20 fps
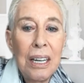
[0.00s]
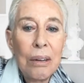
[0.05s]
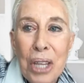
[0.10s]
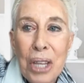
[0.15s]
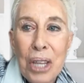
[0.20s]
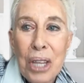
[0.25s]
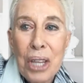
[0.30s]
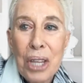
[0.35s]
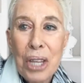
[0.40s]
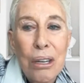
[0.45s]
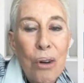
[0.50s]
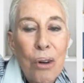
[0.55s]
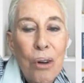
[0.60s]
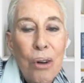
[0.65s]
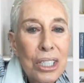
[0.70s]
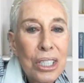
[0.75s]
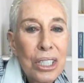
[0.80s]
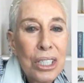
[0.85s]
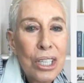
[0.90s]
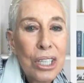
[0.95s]
So thank you
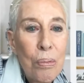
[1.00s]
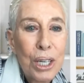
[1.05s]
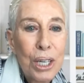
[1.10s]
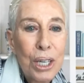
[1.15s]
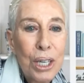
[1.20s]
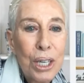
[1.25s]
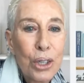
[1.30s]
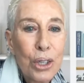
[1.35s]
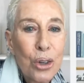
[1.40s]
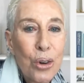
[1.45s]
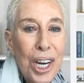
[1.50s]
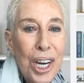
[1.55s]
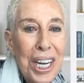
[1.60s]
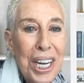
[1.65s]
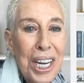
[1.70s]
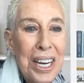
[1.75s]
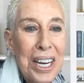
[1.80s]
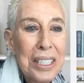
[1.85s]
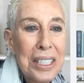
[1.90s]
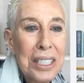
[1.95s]
all so much for
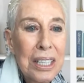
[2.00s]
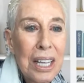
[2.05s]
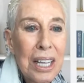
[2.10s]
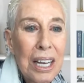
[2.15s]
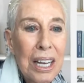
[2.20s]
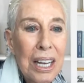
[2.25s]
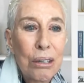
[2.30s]
joining us.